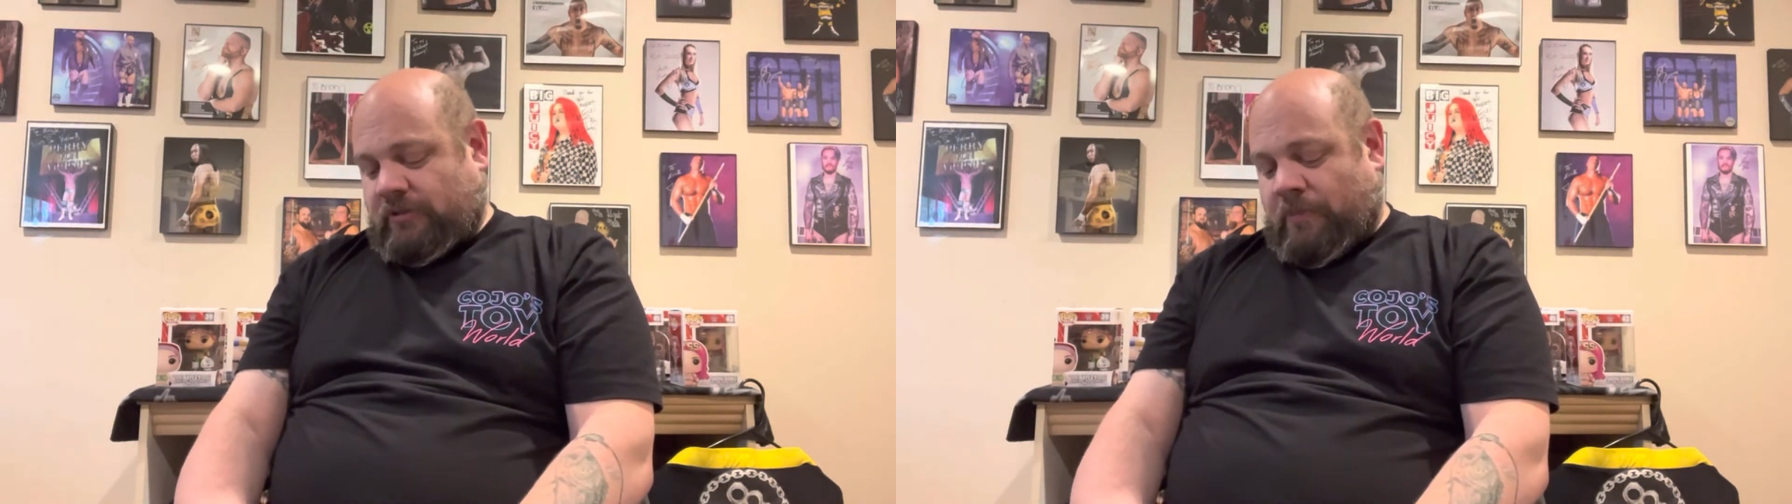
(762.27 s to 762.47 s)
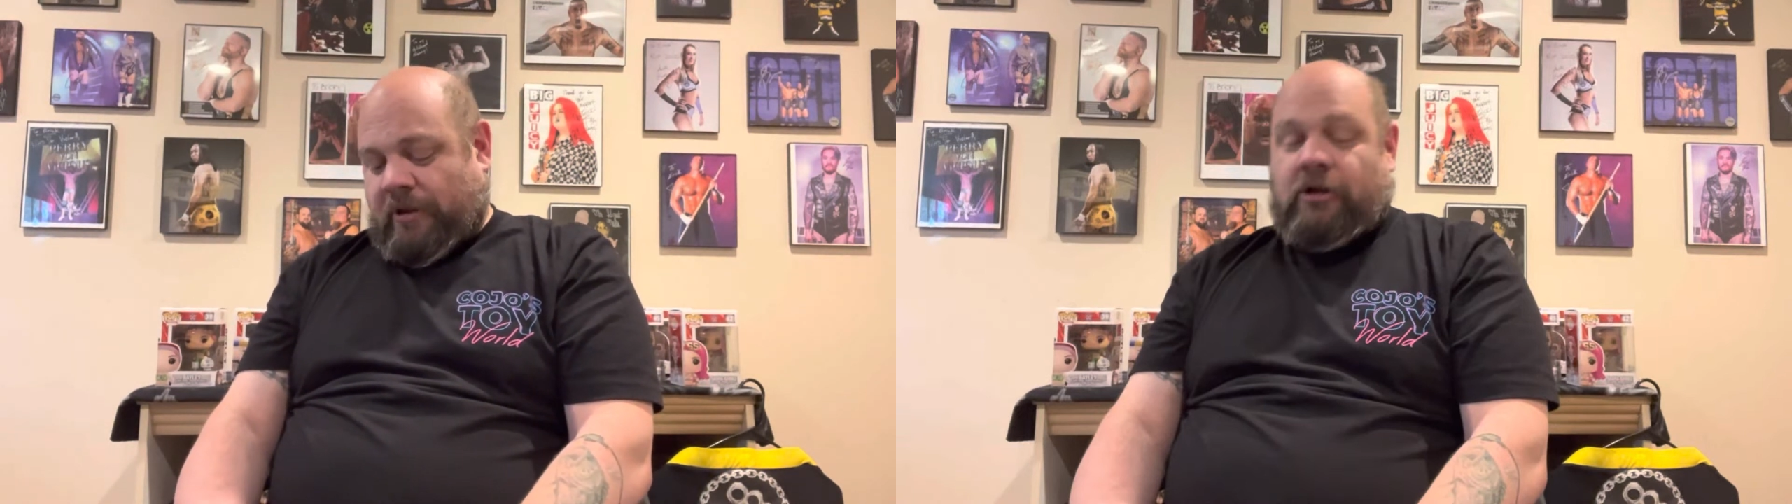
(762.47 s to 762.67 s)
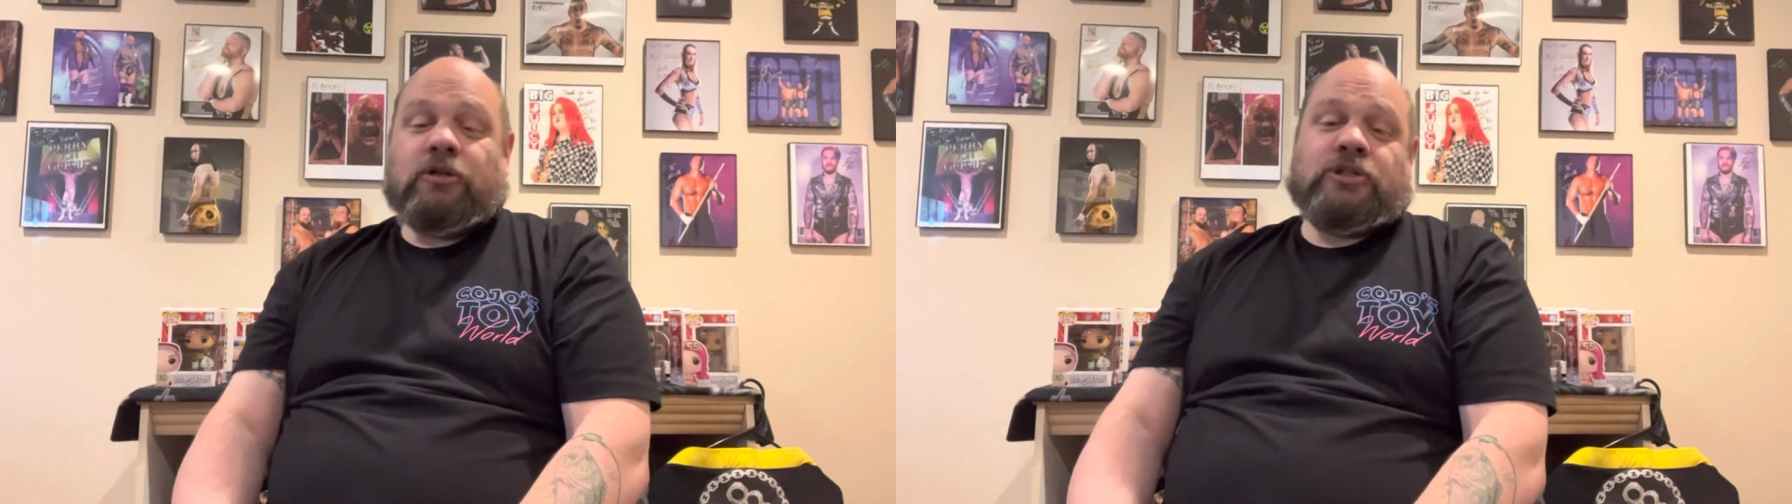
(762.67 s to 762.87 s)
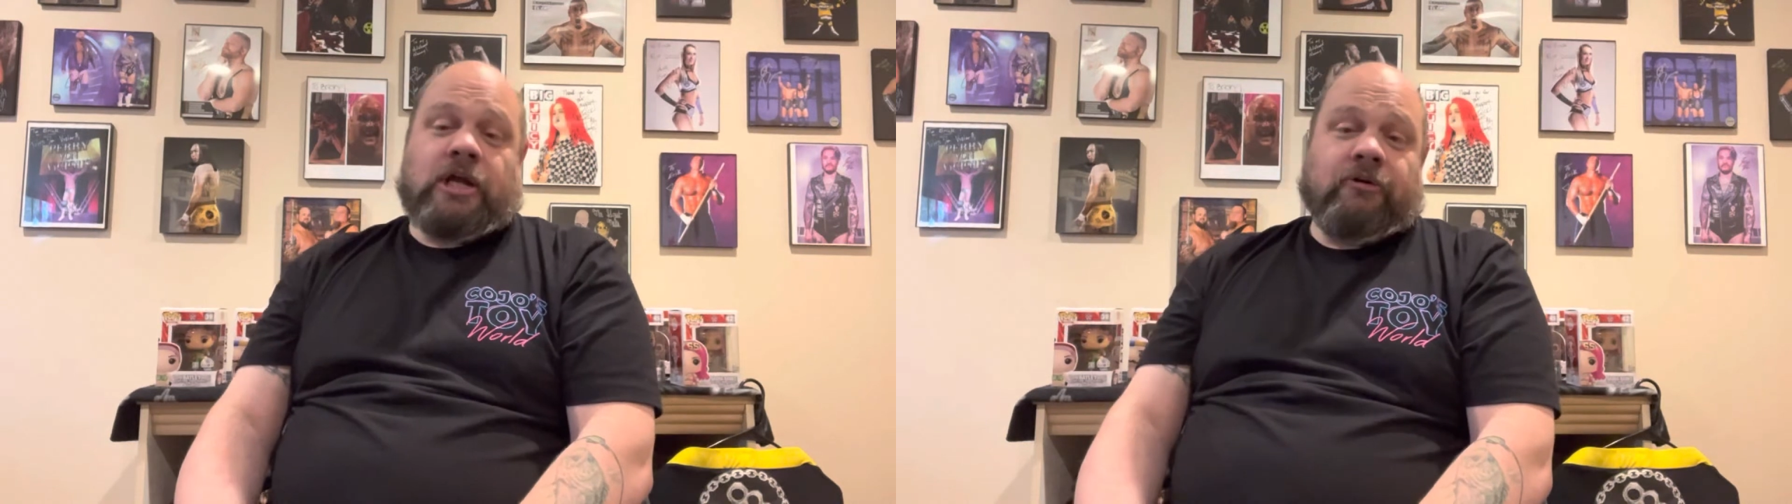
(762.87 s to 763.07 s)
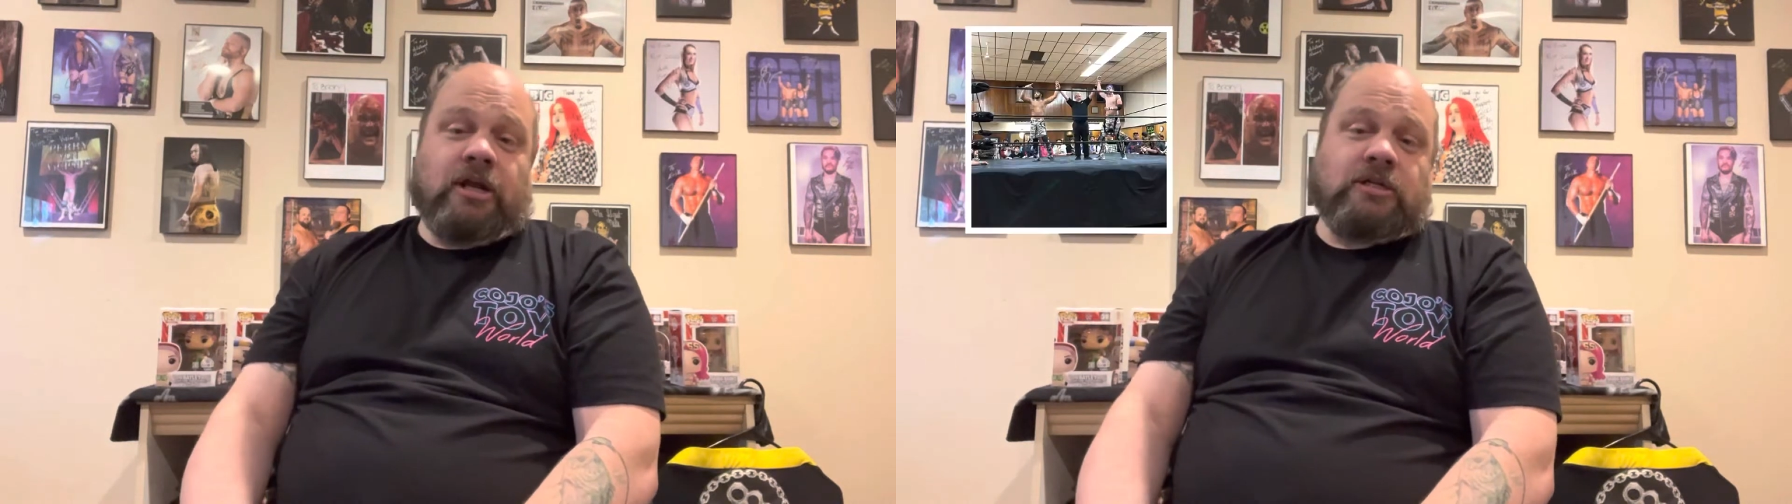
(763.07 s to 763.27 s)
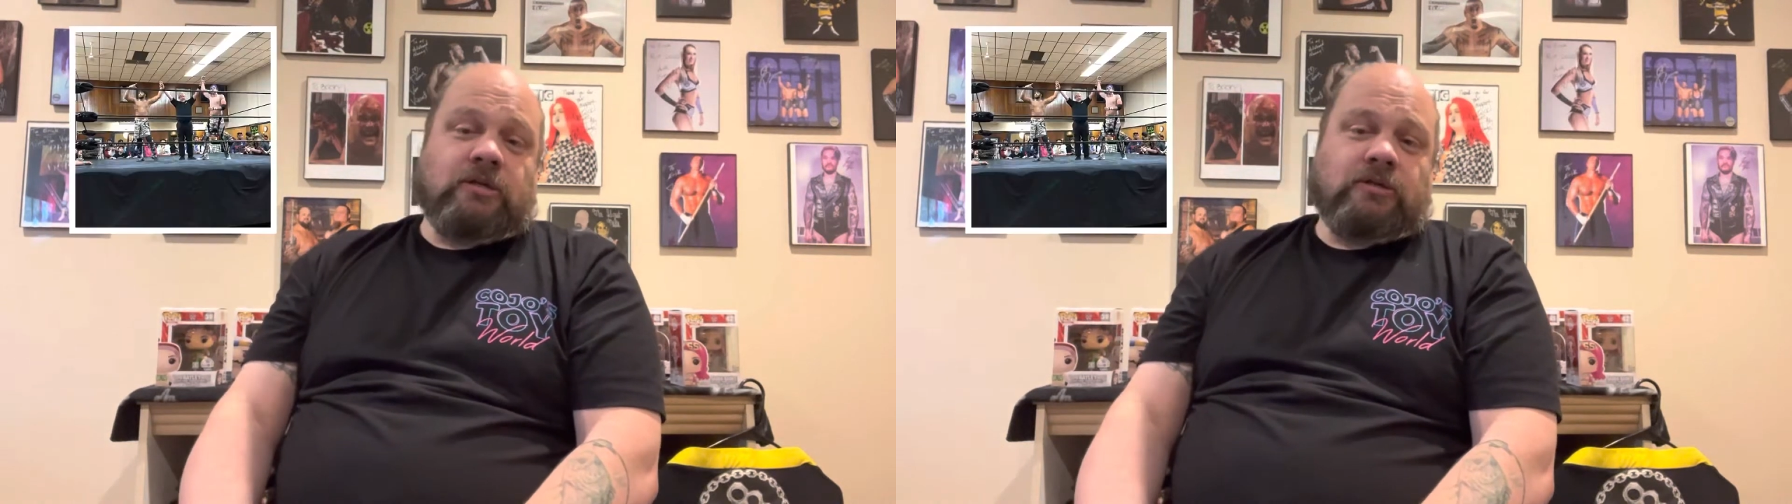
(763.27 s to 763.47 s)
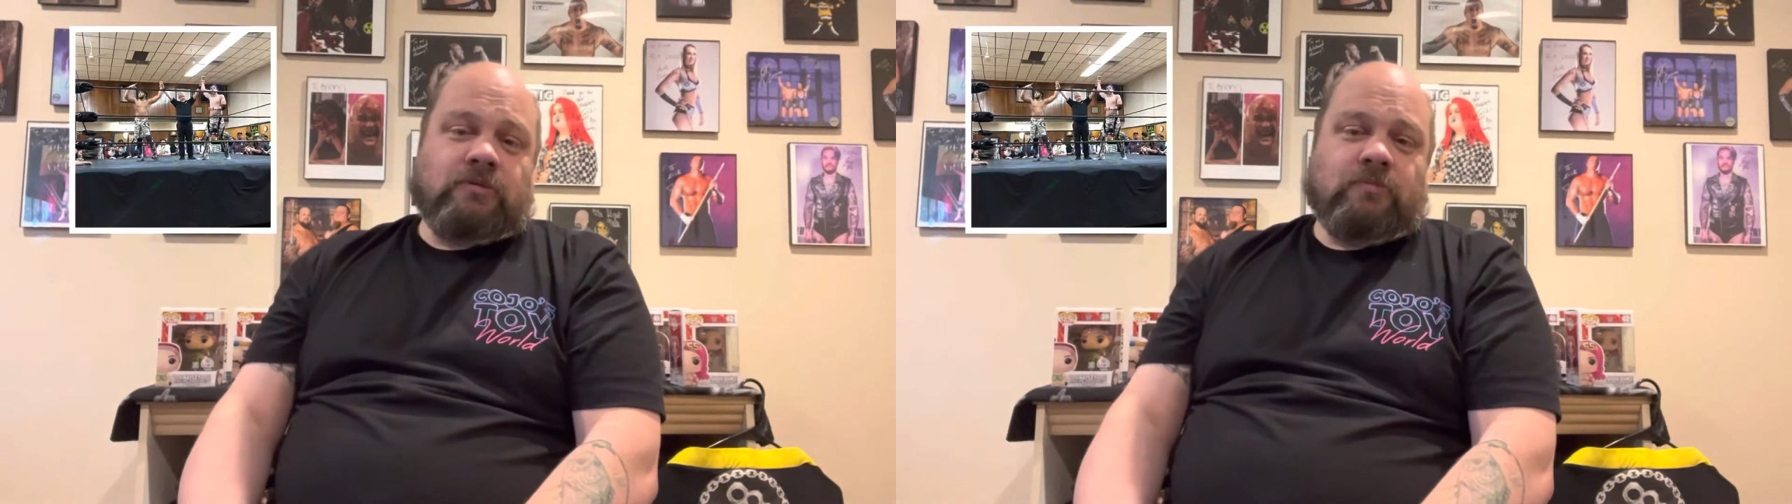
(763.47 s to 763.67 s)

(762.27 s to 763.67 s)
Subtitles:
the Miracle Generation,